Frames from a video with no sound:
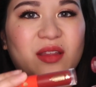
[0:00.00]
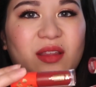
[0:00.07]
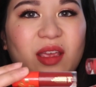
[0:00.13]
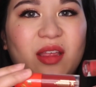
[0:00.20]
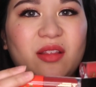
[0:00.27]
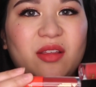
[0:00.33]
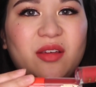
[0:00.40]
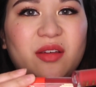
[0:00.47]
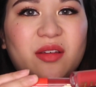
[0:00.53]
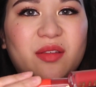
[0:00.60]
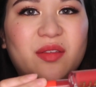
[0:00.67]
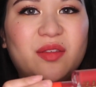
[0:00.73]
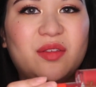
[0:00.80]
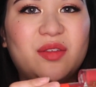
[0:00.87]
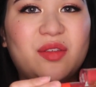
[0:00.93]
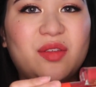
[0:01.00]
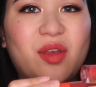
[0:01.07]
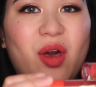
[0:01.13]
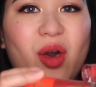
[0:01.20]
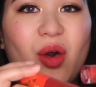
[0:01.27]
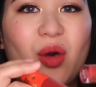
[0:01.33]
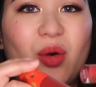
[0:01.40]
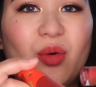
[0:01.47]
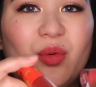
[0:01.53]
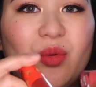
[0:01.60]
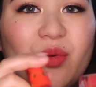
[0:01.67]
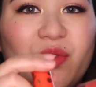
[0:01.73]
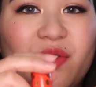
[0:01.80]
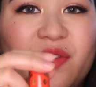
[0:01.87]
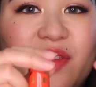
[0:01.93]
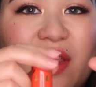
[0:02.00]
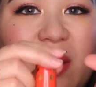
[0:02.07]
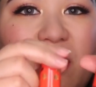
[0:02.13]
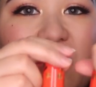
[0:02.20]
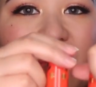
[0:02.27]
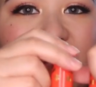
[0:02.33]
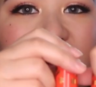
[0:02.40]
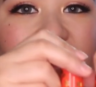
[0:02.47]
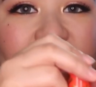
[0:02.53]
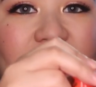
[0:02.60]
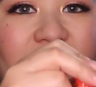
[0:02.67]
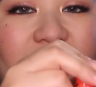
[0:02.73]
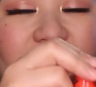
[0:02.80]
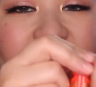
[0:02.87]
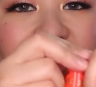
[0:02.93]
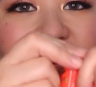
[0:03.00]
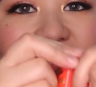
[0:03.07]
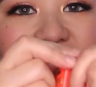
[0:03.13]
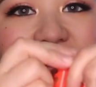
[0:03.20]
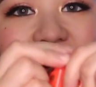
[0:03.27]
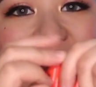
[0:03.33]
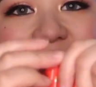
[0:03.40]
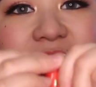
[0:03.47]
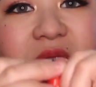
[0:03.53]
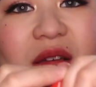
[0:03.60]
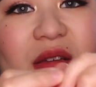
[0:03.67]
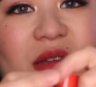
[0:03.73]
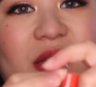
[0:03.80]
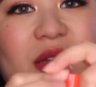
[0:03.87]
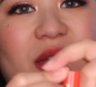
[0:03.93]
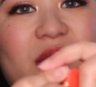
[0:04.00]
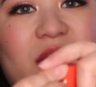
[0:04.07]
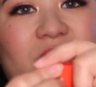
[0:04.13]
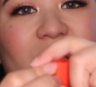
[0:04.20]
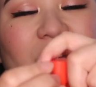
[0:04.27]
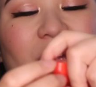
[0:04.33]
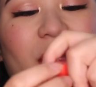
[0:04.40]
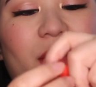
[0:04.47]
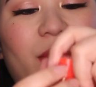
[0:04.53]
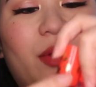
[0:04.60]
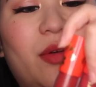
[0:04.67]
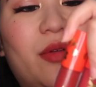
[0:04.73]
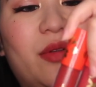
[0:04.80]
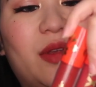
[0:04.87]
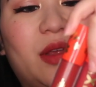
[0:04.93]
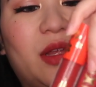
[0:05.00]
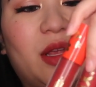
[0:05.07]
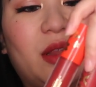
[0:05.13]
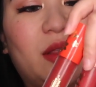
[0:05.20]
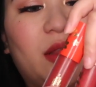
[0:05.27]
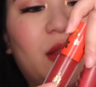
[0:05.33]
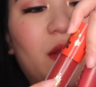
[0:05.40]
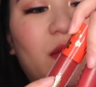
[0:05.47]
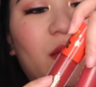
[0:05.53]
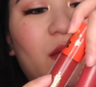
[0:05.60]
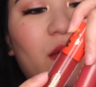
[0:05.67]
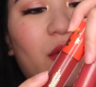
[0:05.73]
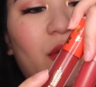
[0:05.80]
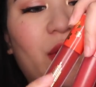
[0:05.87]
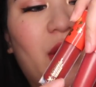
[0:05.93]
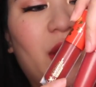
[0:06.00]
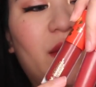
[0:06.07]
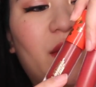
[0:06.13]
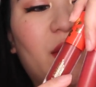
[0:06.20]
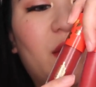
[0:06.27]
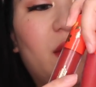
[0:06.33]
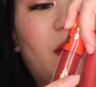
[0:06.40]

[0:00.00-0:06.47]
they look so similar. Like, look at that. Here, let me hold it like this so you guys can